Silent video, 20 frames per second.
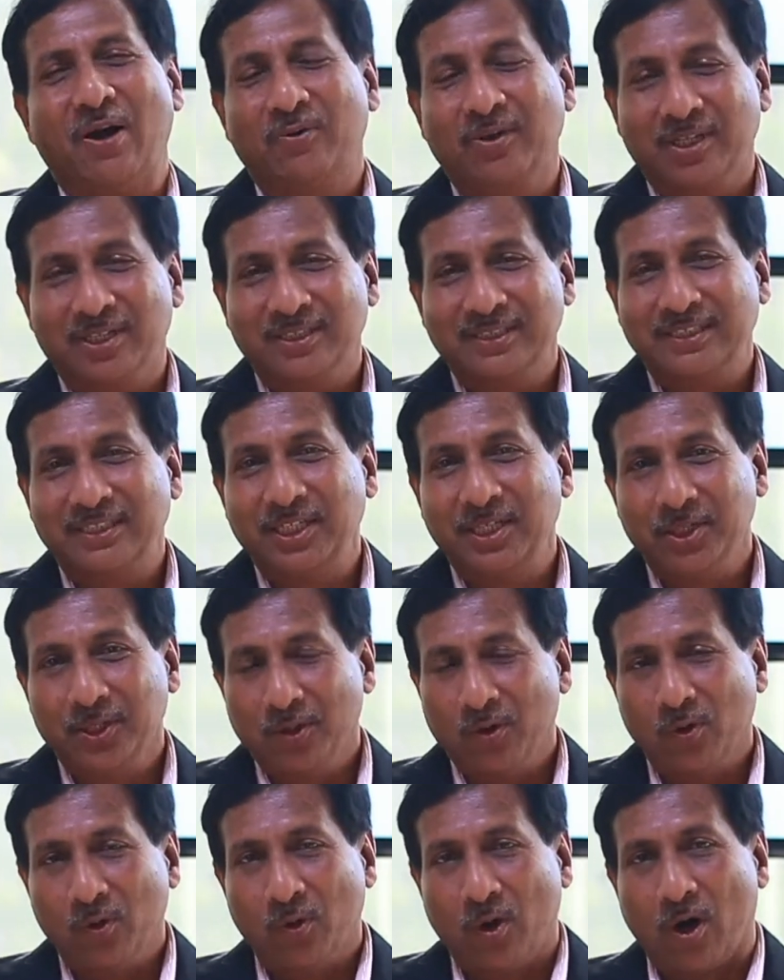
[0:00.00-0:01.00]
founder
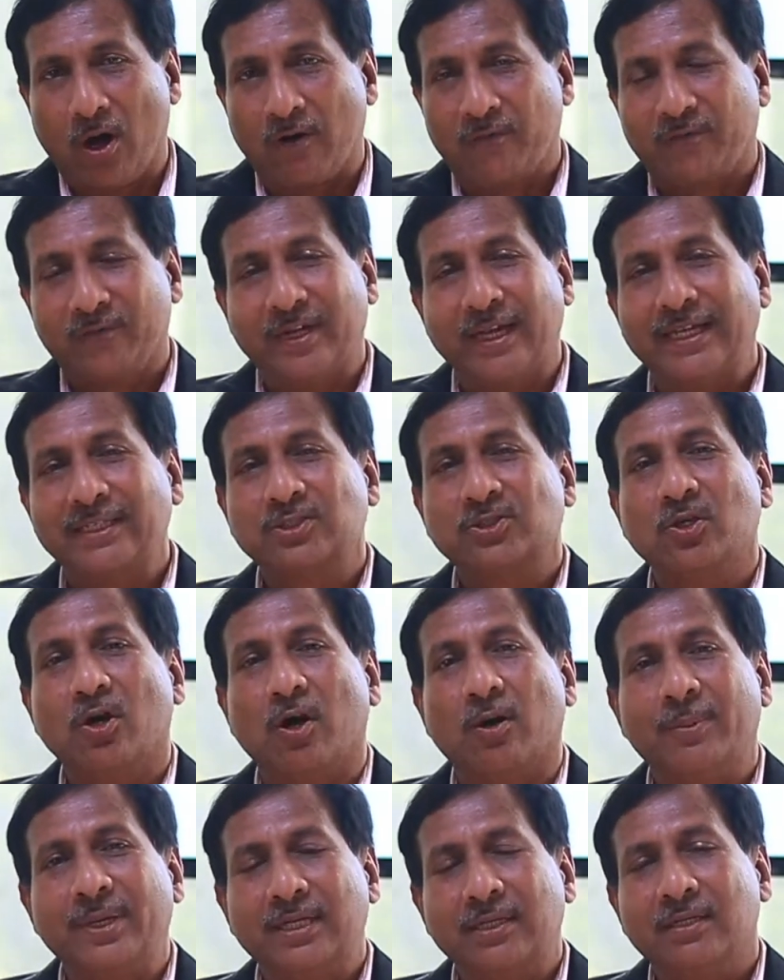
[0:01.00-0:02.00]
CEO of
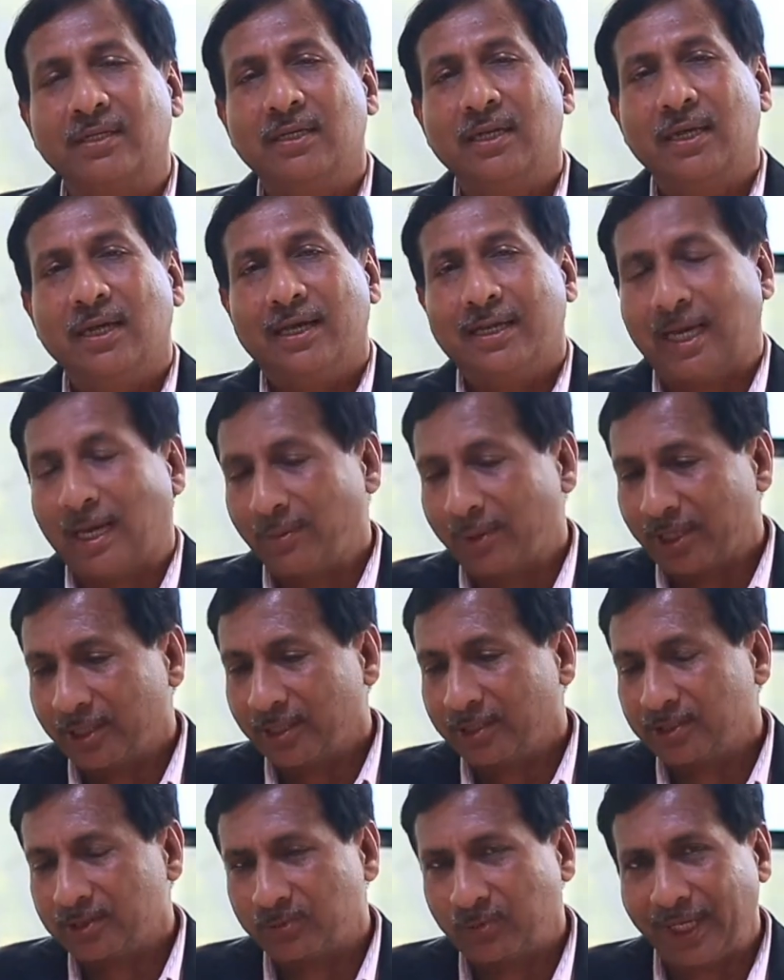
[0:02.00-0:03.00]
NextOrbit, and
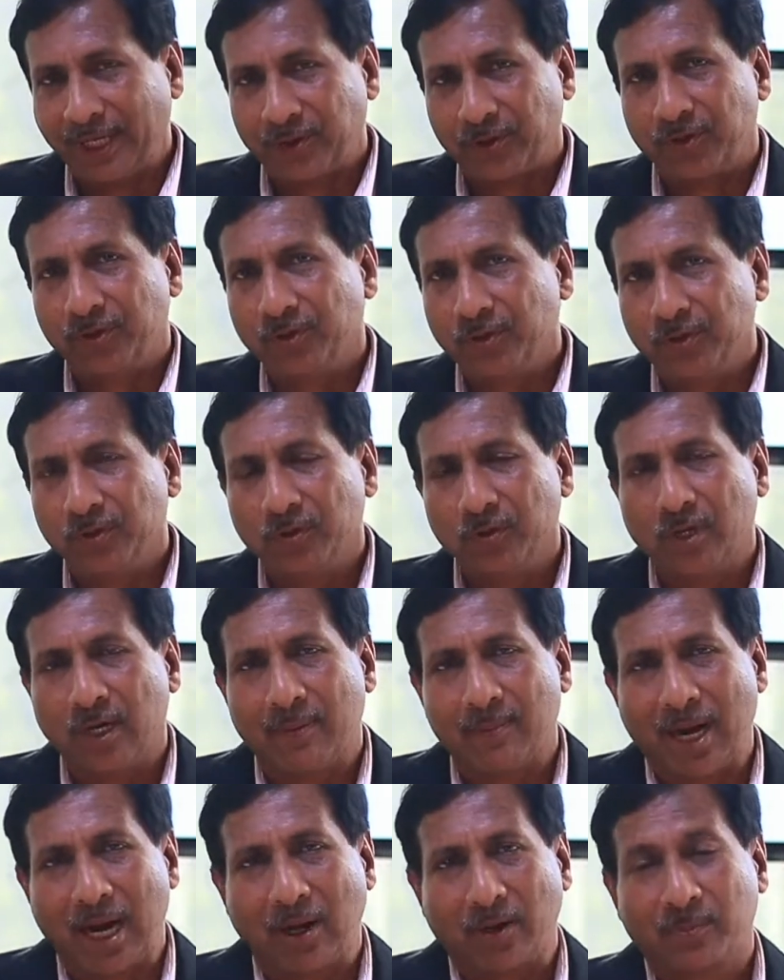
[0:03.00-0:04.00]
I'm here to speak to
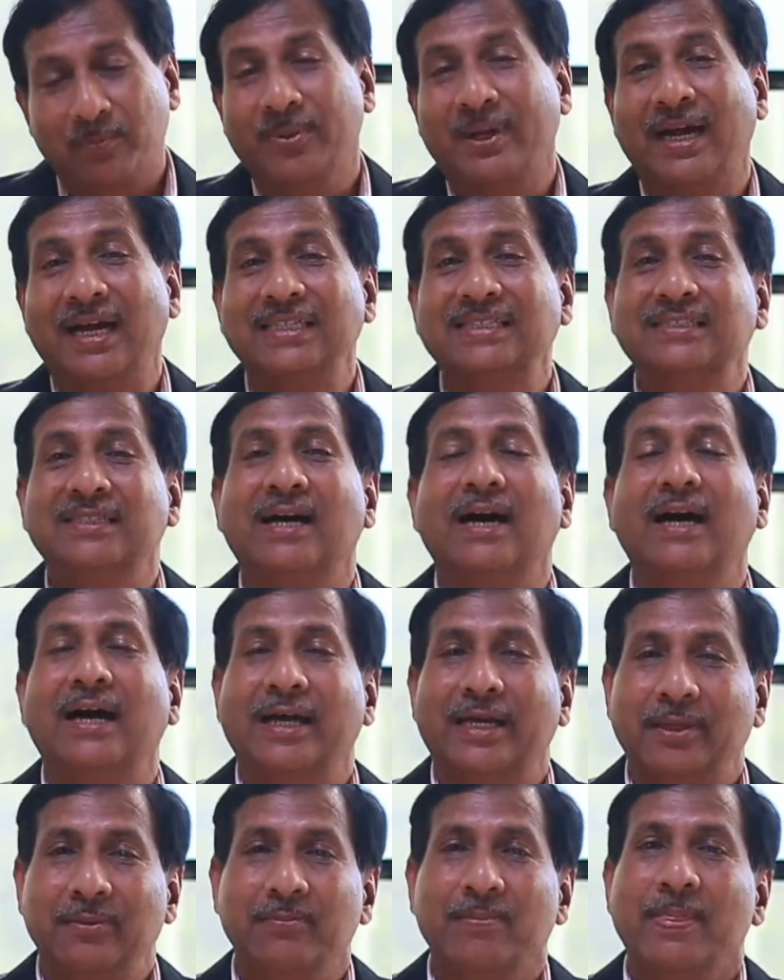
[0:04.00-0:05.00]
you about
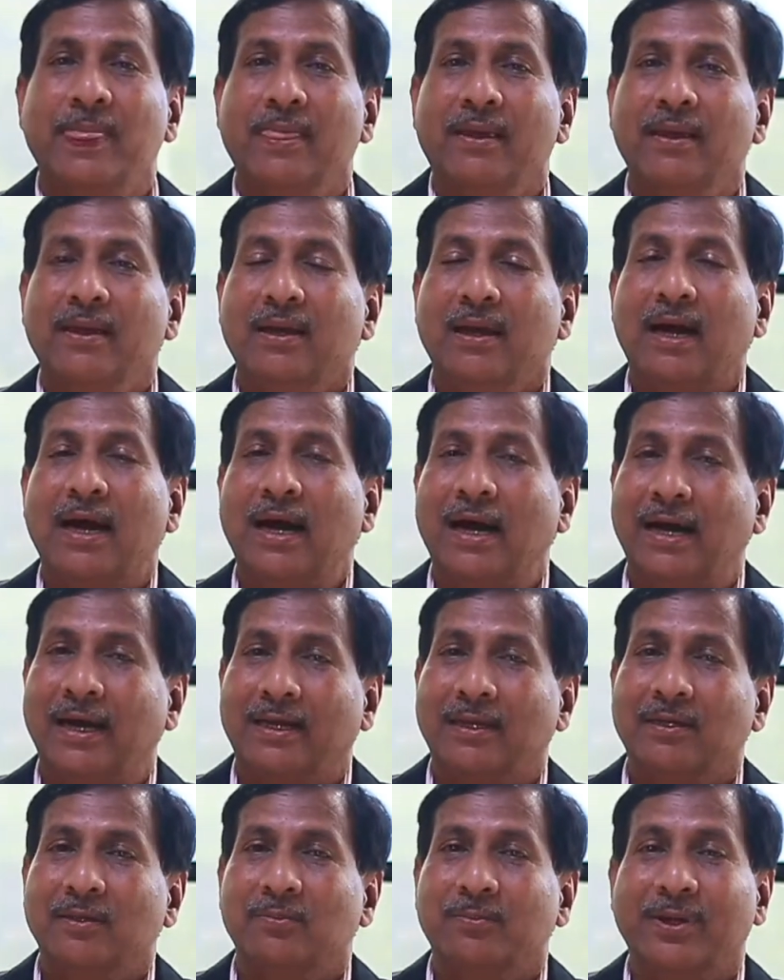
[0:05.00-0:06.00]
PriceEye,
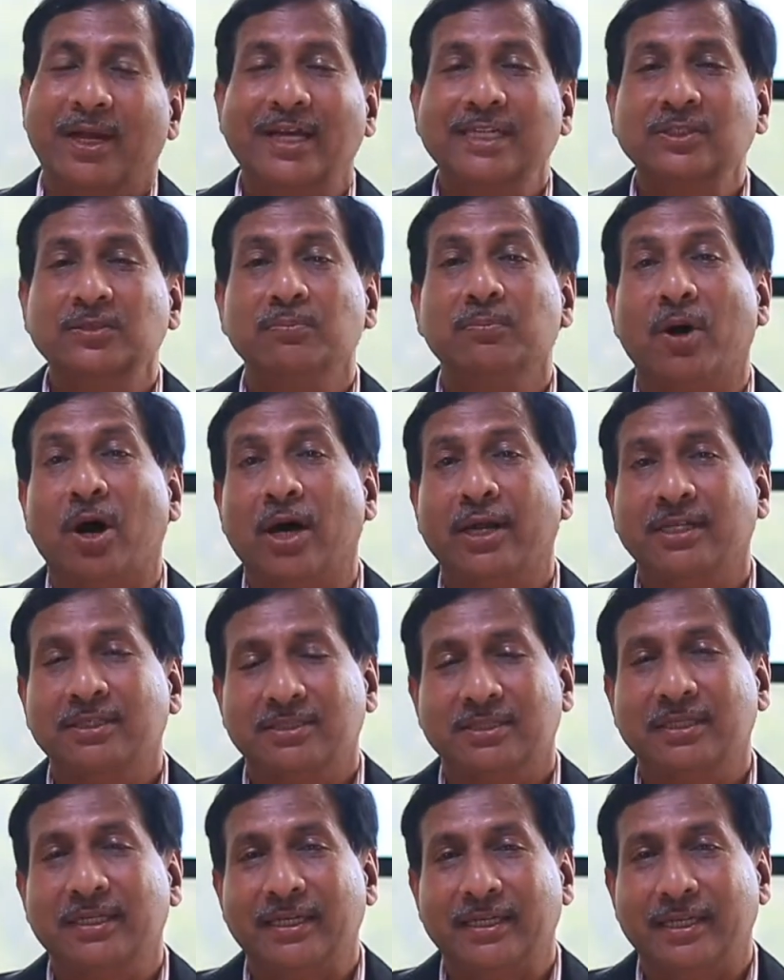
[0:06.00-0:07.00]
our price
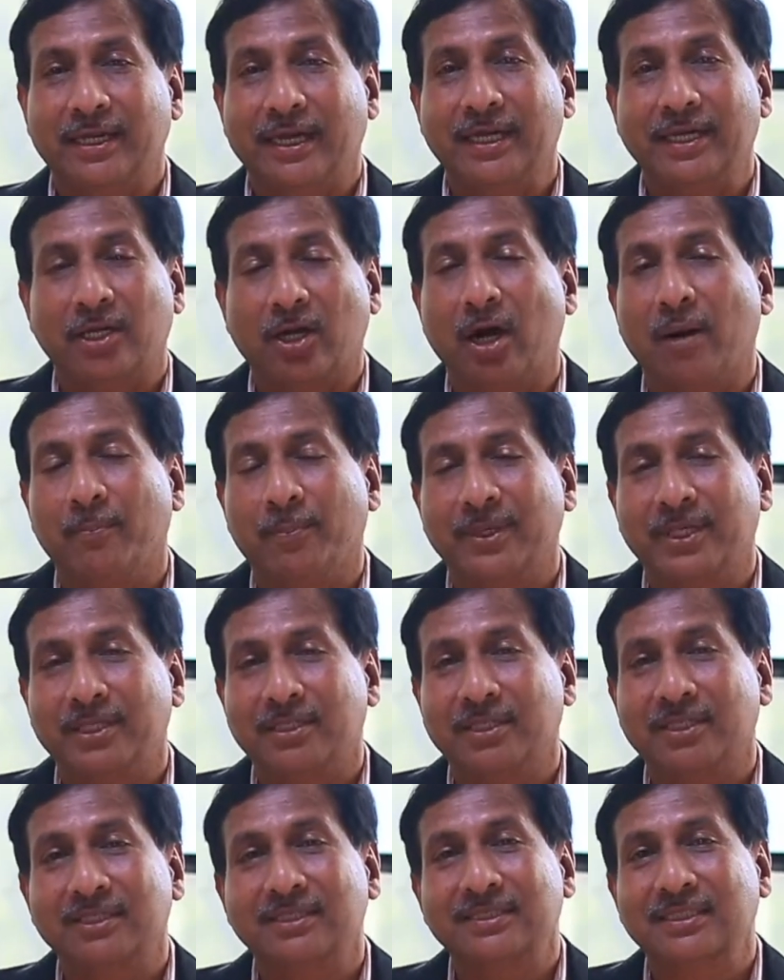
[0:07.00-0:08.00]
monitoring and
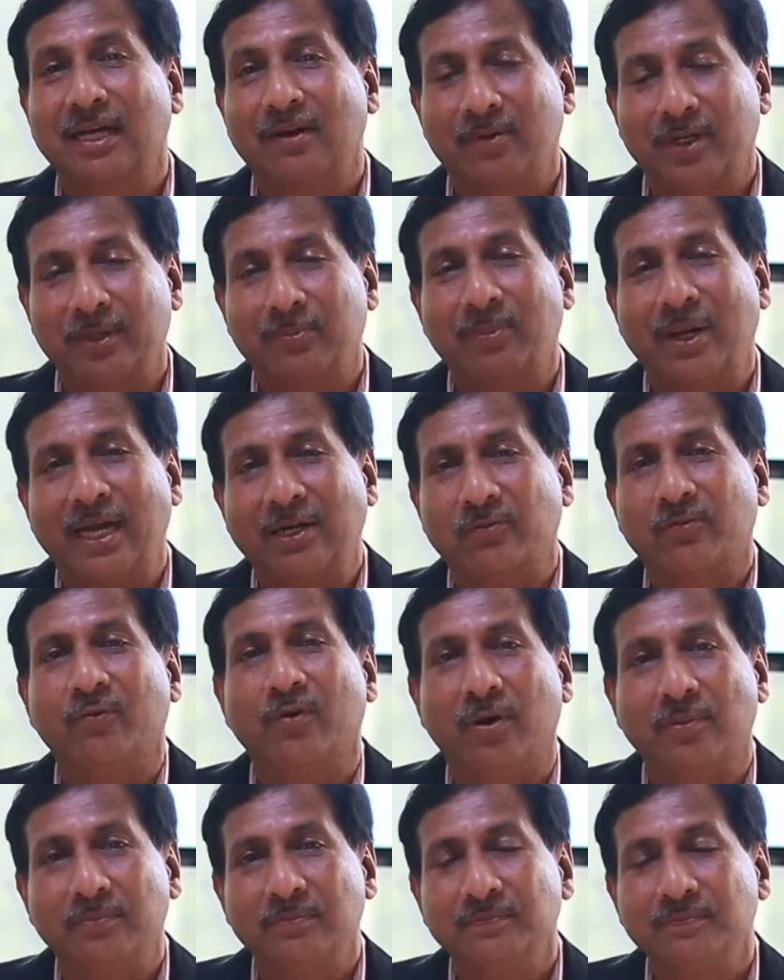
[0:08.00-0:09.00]
competitor discovery
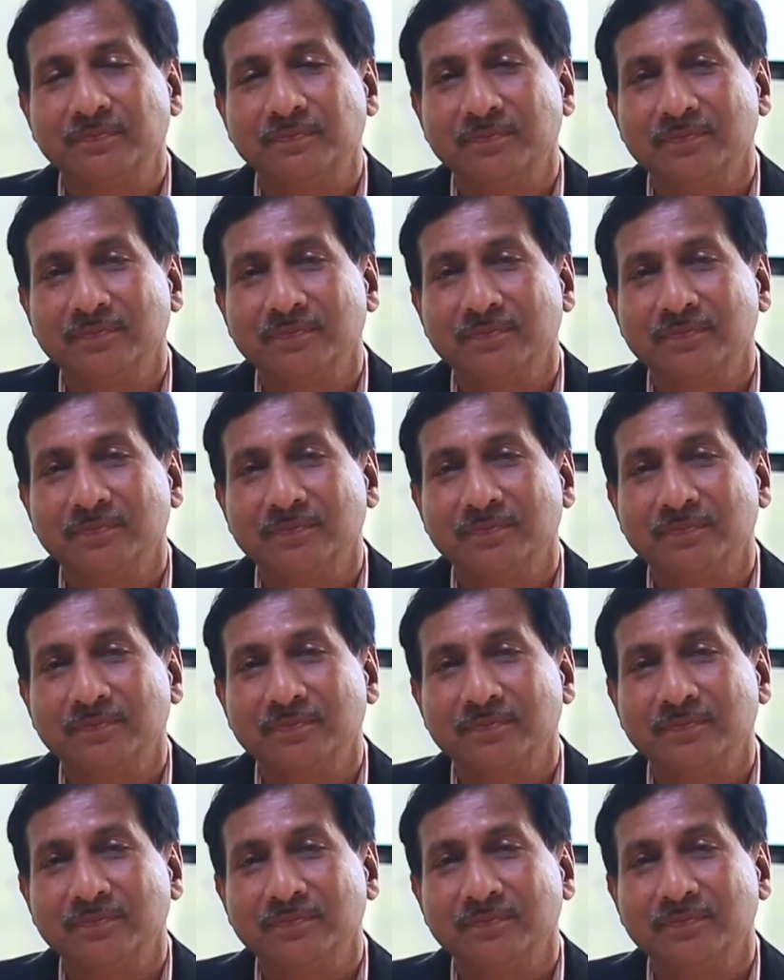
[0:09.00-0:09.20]
platform.